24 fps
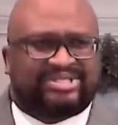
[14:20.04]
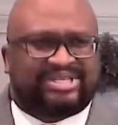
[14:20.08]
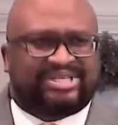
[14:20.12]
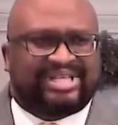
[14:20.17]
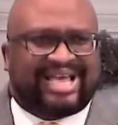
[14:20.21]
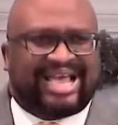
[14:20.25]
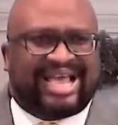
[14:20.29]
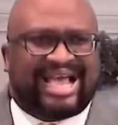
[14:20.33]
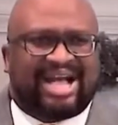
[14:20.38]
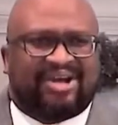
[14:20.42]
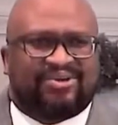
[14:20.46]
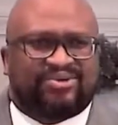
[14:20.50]
to the
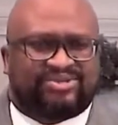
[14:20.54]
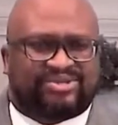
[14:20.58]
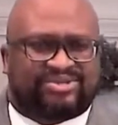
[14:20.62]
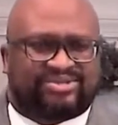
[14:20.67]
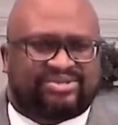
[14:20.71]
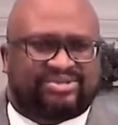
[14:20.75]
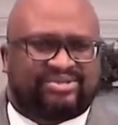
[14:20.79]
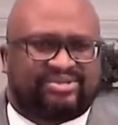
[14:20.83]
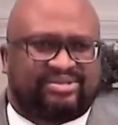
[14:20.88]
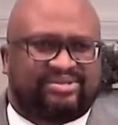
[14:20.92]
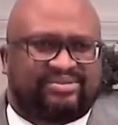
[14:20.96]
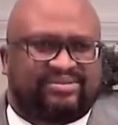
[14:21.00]

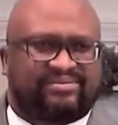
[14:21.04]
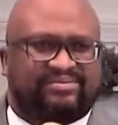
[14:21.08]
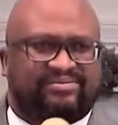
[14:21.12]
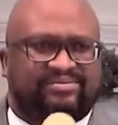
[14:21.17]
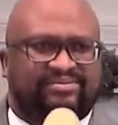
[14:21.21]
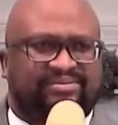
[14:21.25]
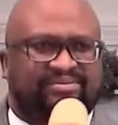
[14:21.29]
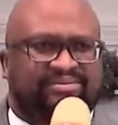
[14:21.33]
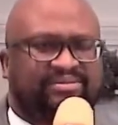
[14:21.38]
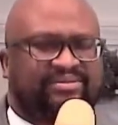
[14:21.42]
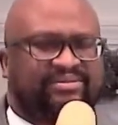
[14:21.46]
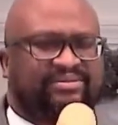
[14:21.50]
house.
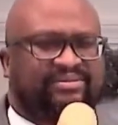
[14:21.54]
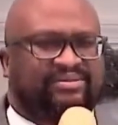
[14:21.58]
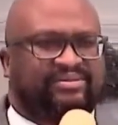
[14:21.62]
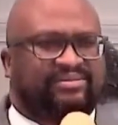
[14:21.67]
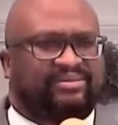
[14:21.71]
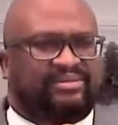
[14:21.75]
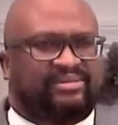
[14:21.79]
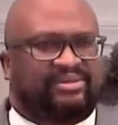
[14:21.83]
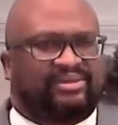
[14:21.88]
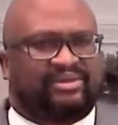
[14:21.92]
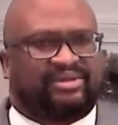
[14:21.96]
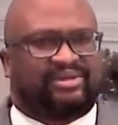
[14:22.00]

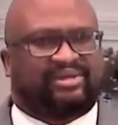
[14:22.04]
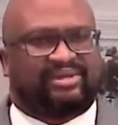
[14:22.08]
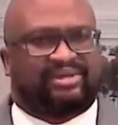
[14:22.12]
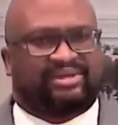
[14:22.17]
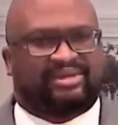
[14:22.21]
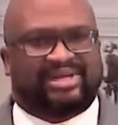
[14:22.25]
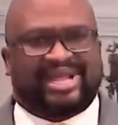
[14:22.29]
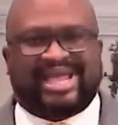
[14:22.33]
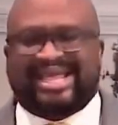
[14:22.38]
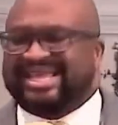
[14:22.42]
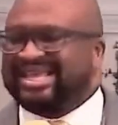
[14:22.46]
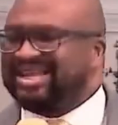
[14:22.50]

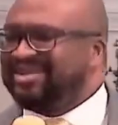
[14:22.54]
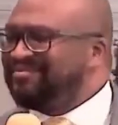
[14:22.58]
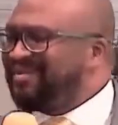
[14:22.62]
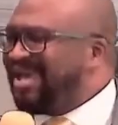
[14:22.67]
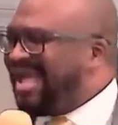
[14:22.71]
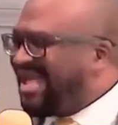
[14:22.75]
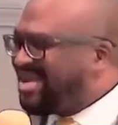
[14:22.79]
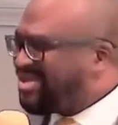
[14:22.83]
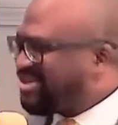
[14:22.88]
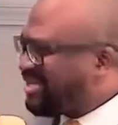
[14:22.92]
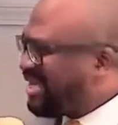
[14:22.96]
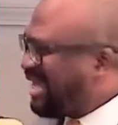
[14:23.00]
And I can
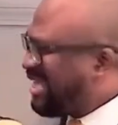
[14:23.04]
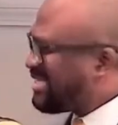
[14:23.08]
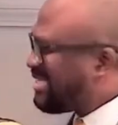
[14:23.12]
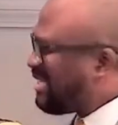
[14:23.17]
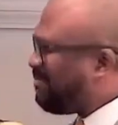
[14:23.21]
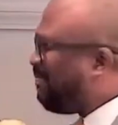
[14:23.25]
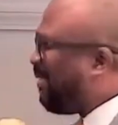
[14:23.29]
imagine as he